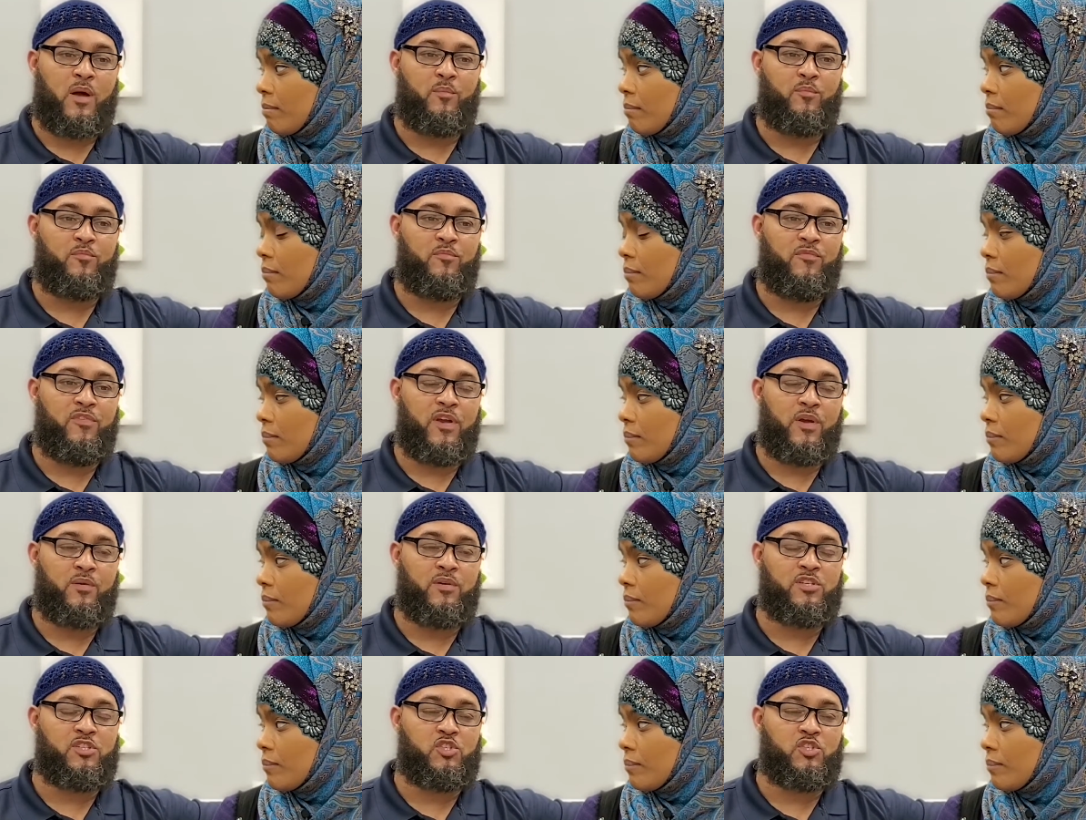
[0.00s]
Speaker 1: I'm
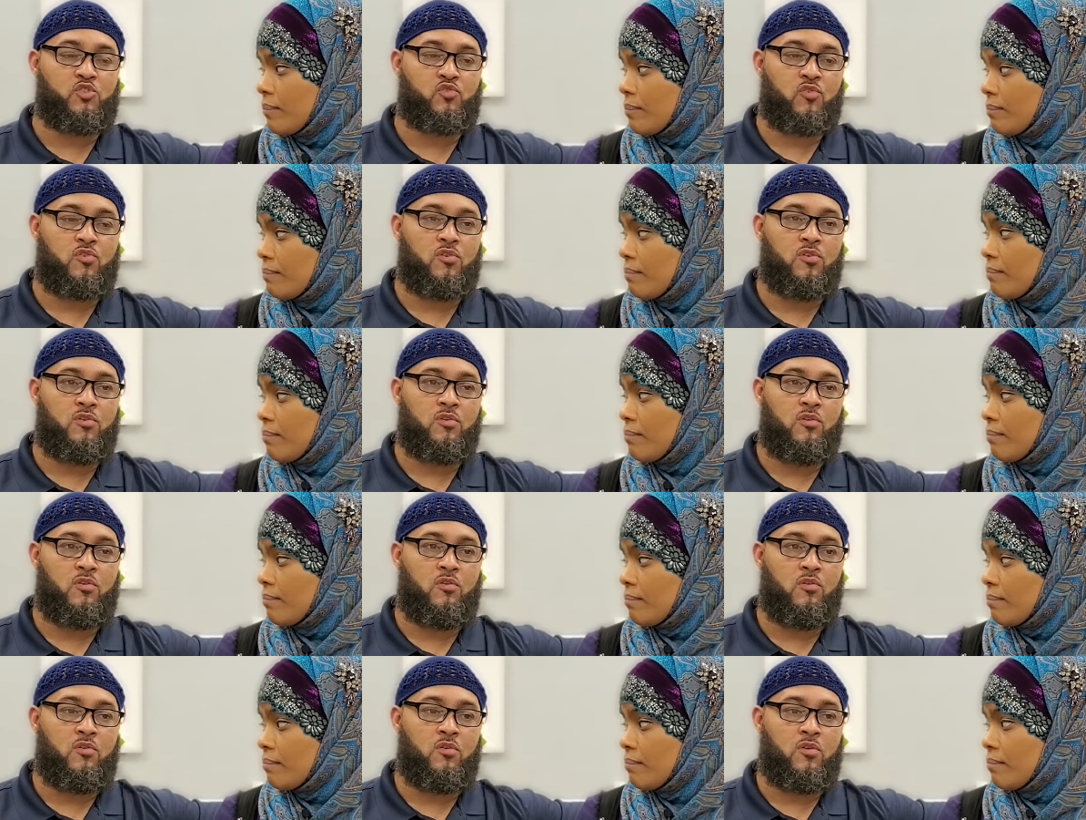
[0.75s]
very strong
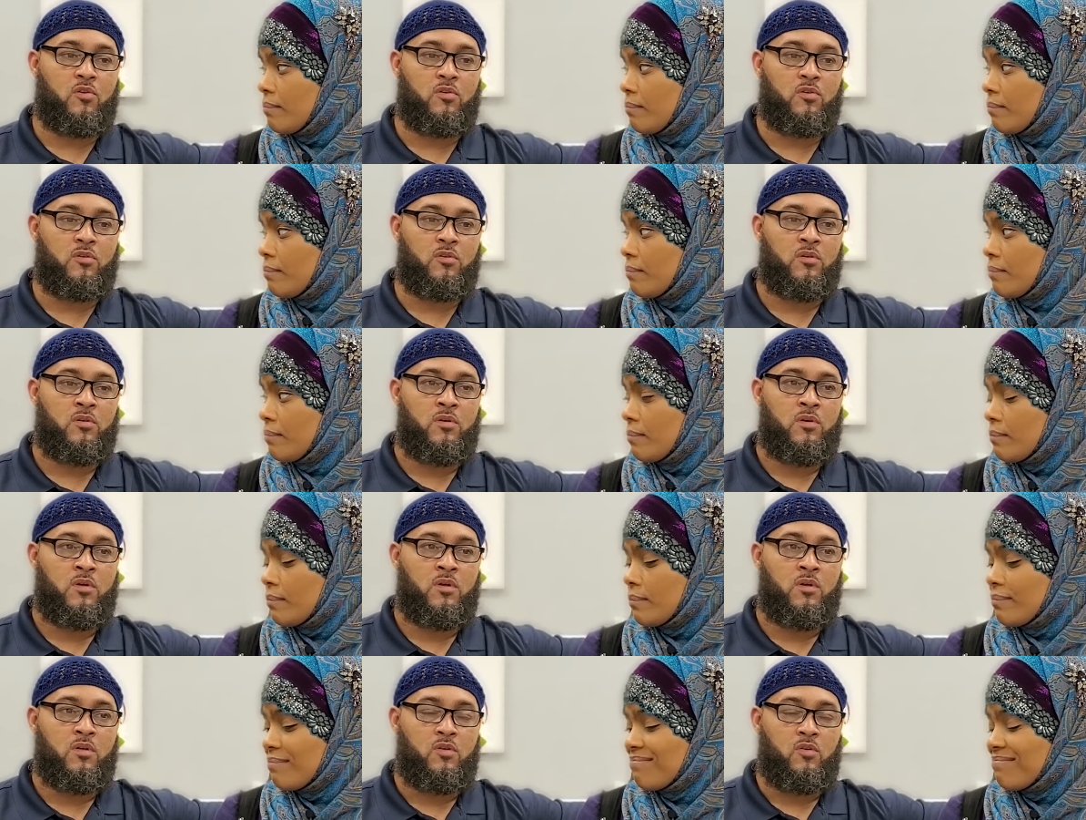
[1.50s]
on
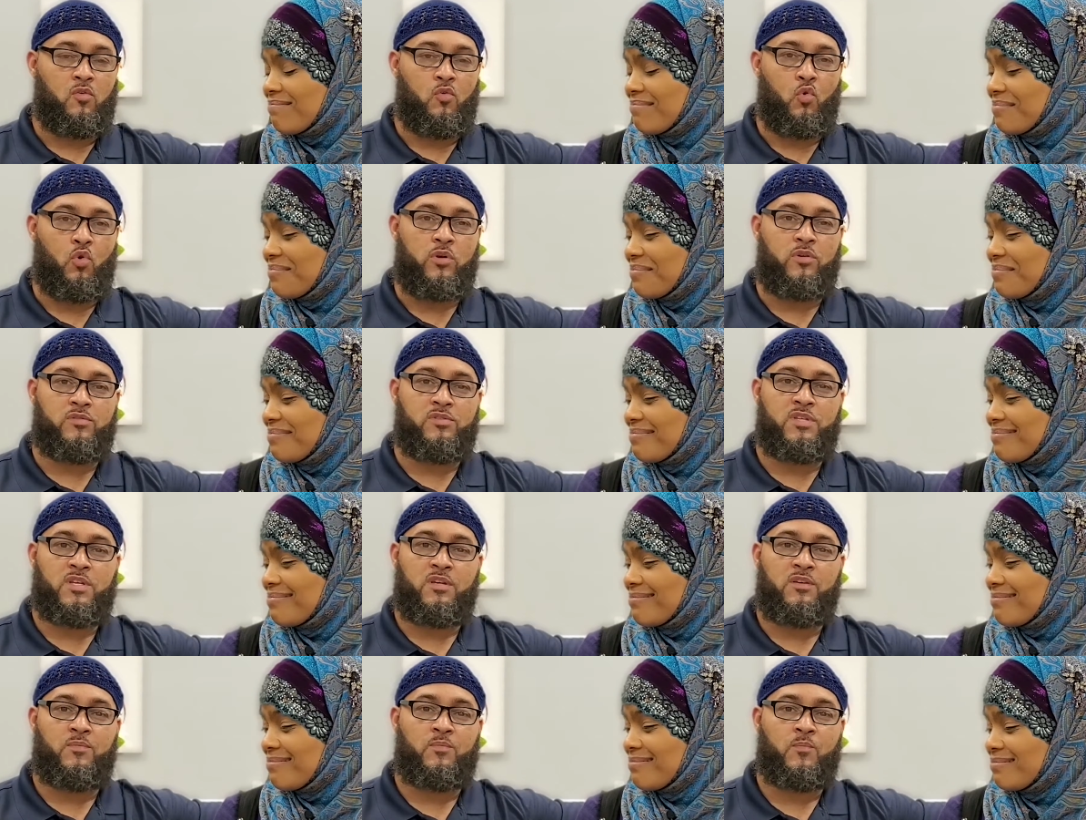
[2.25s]

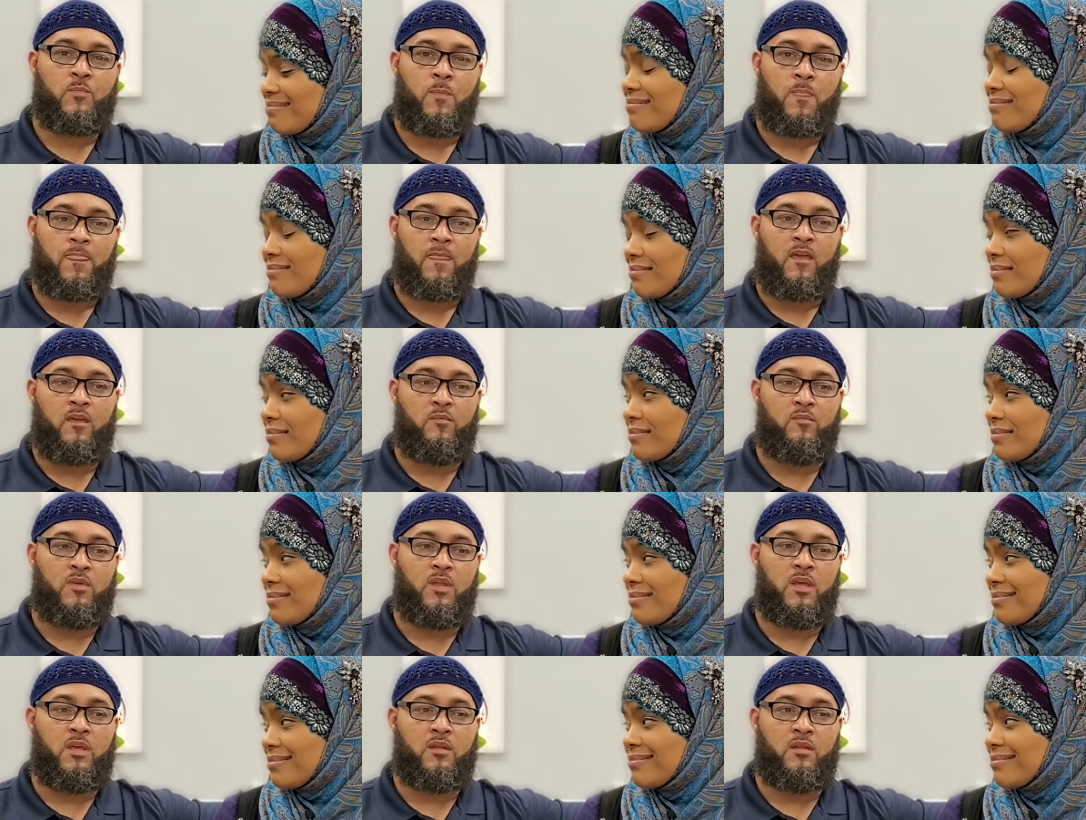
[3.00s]
loyalty and,
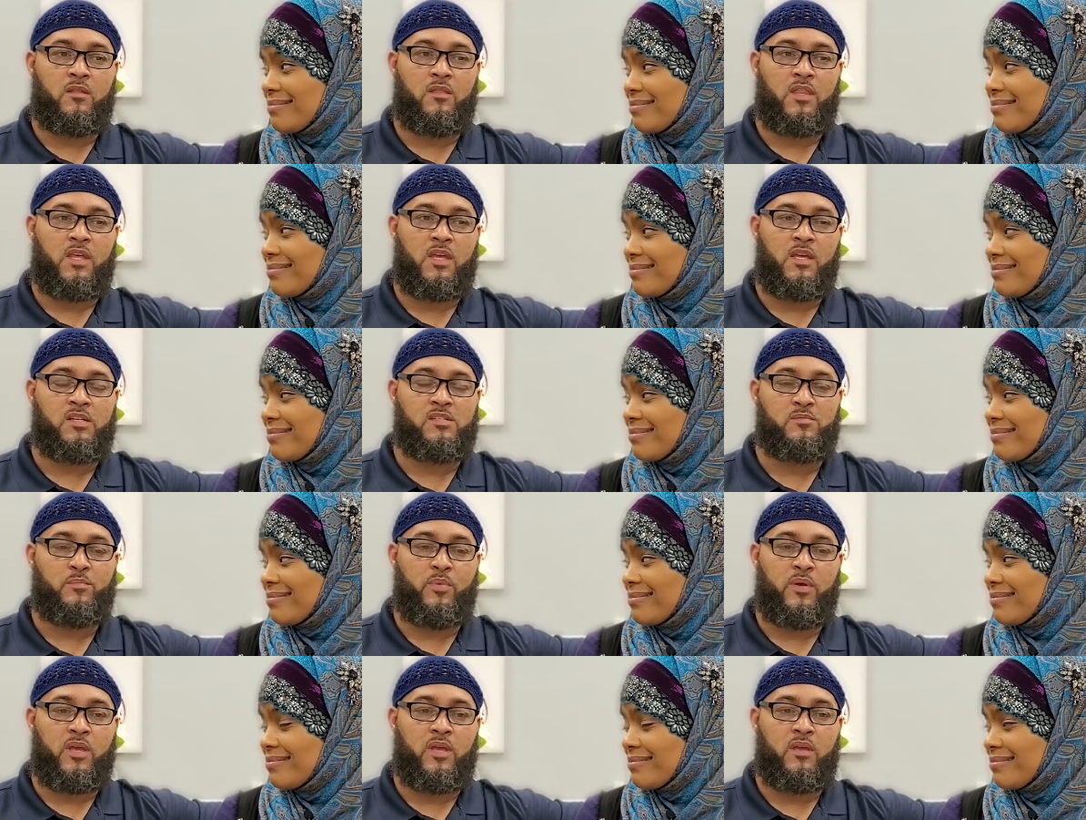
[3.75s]
and things
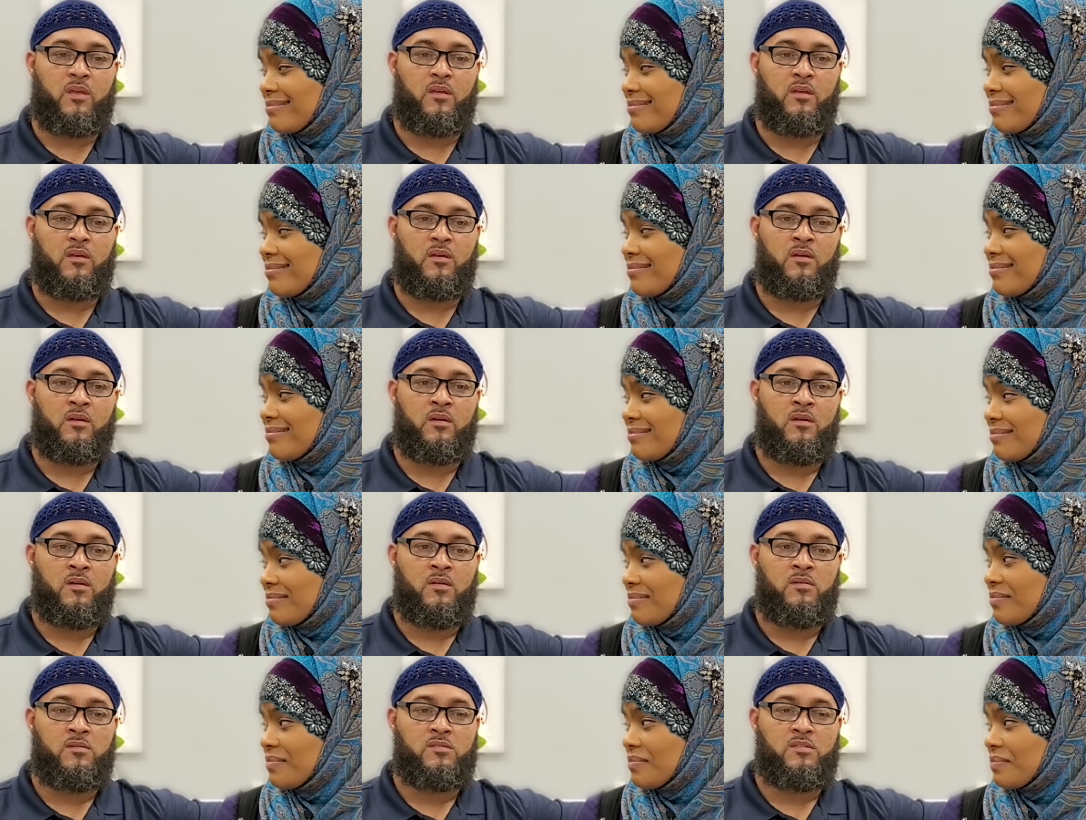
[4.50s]
being
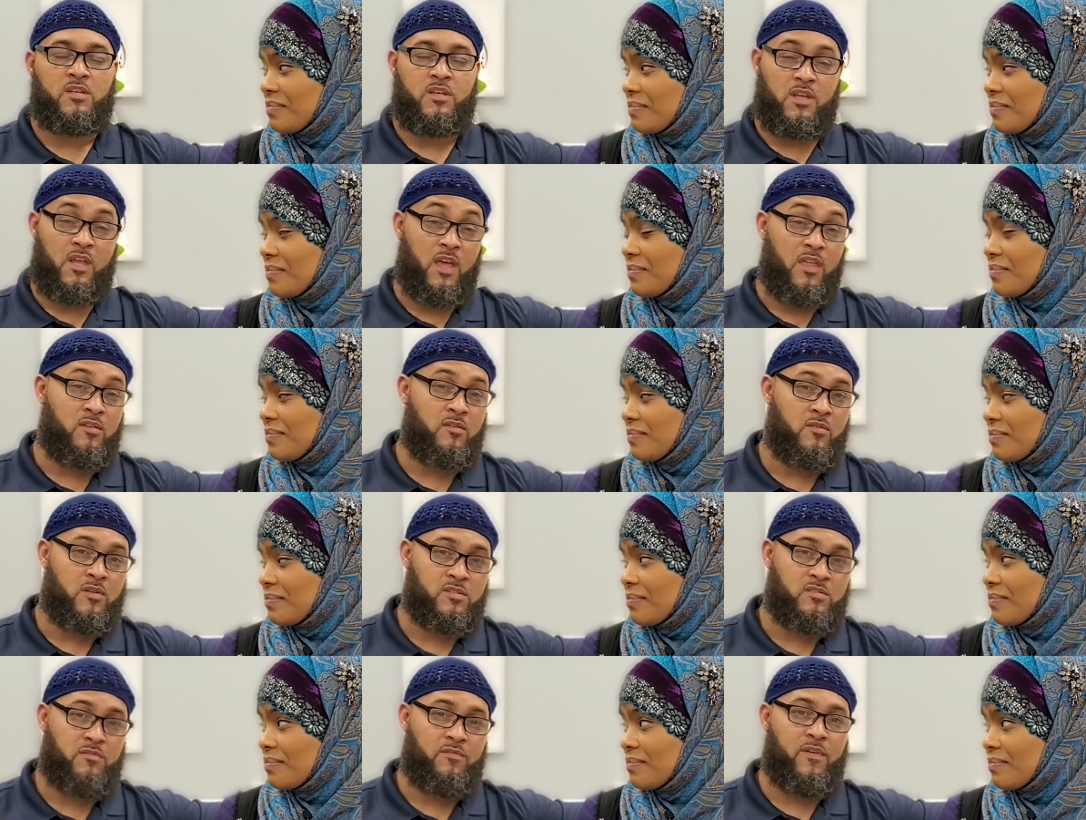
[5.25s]
together as
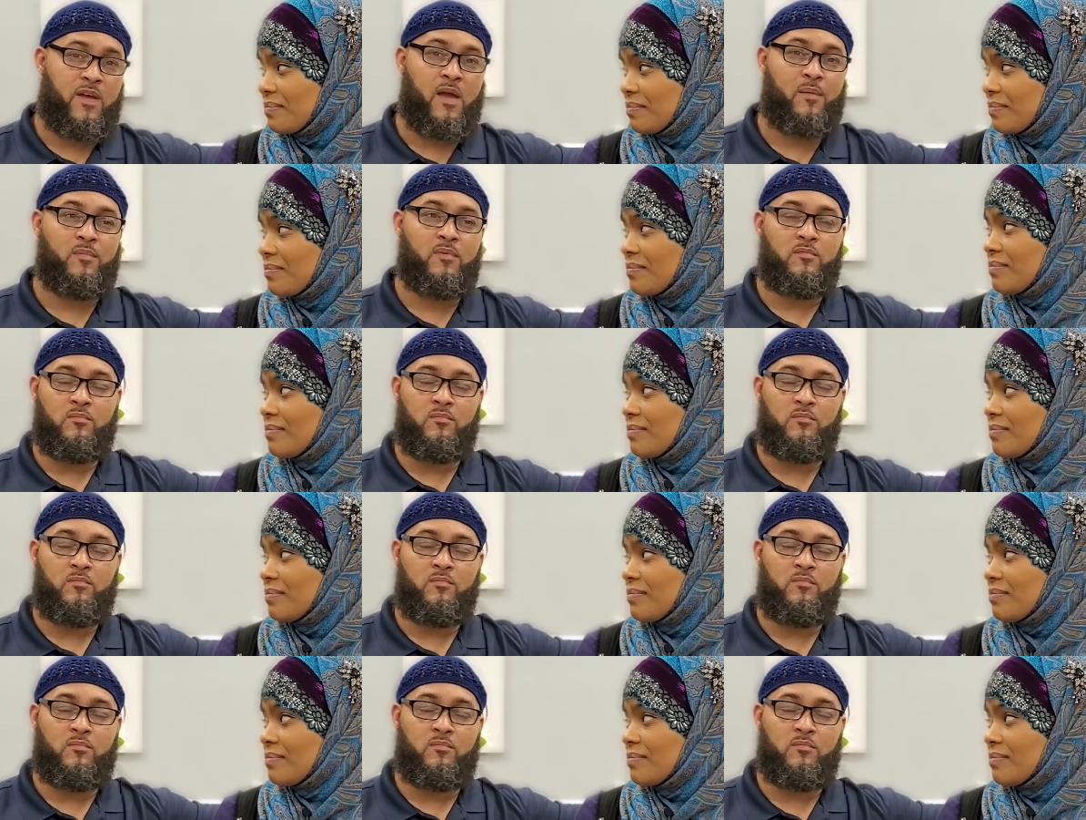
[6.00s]
a family.